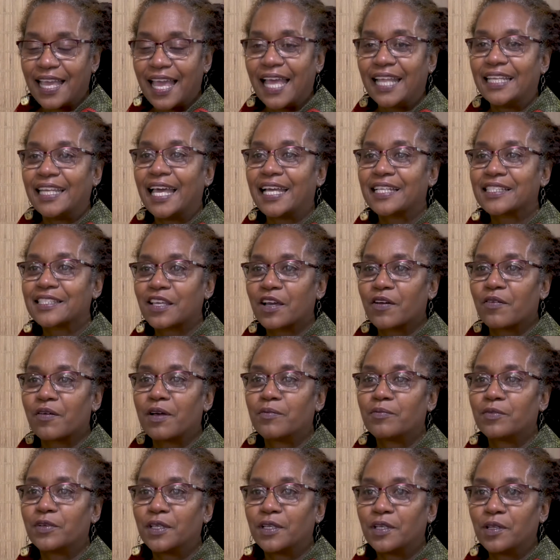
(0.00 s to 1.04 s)
And that's how
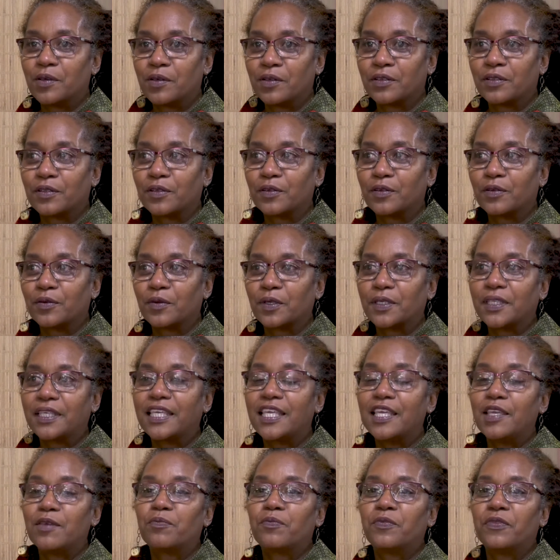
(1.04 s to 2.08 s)
I'm going to
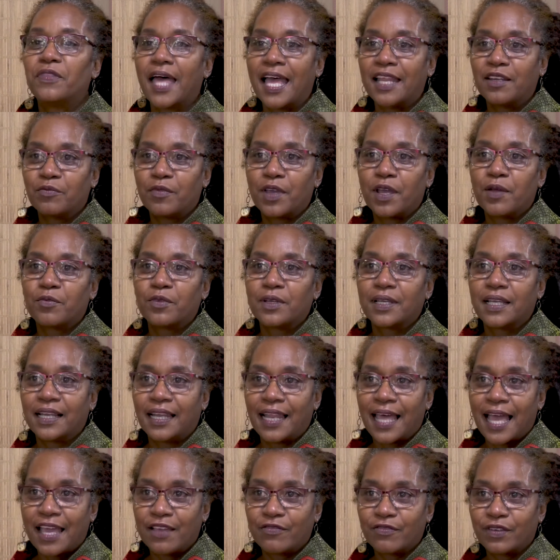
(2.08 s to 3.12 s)
keep that memory
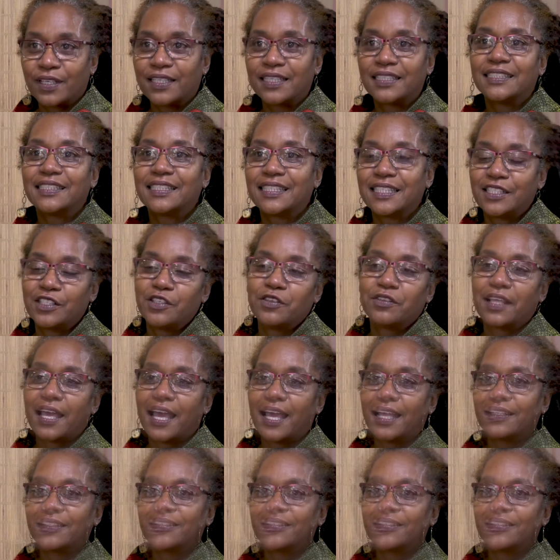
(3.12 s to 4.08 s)
alive and continue that.